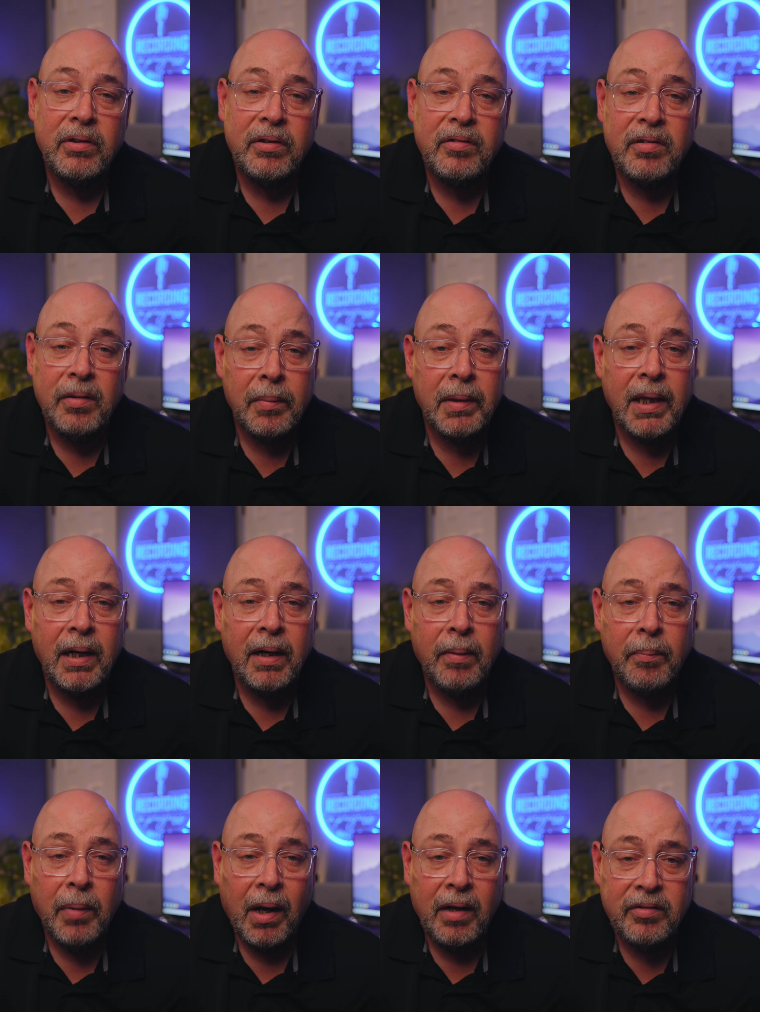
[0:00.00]
and simulated
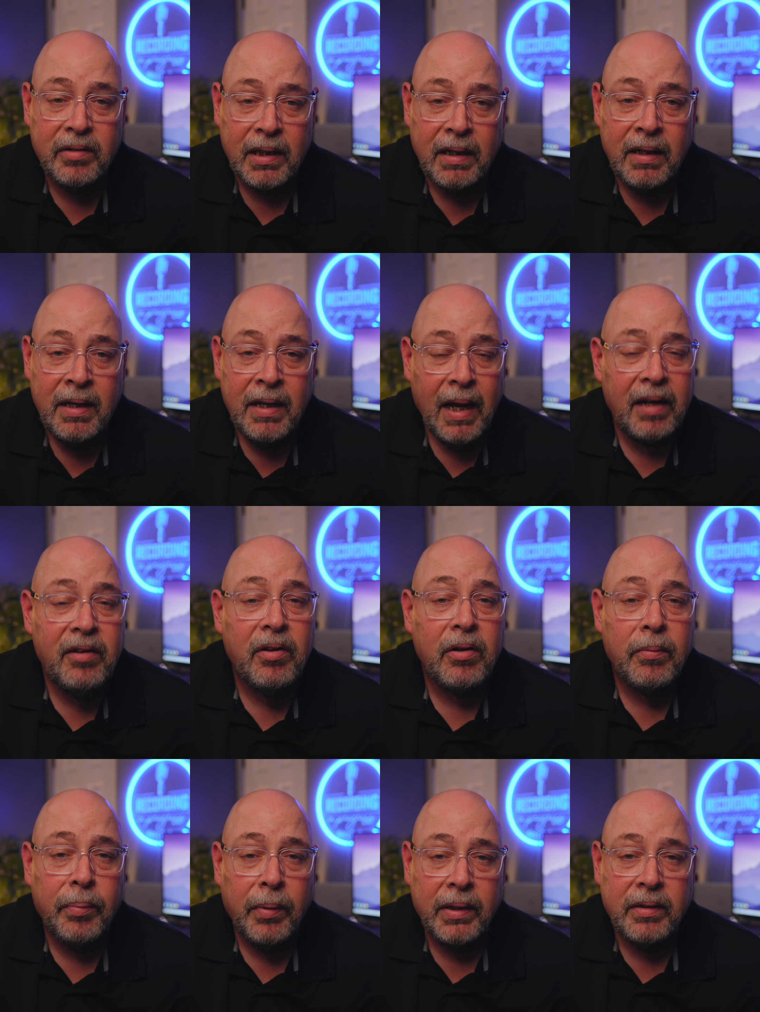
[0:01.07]
embossing, into
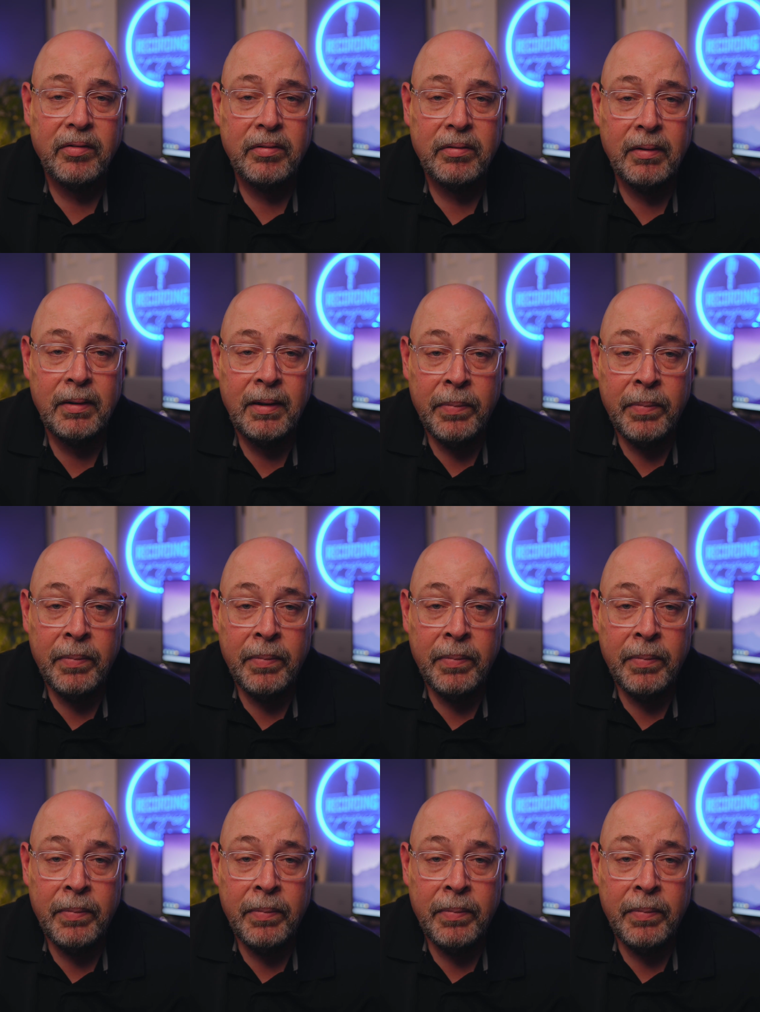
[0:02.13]
their prints.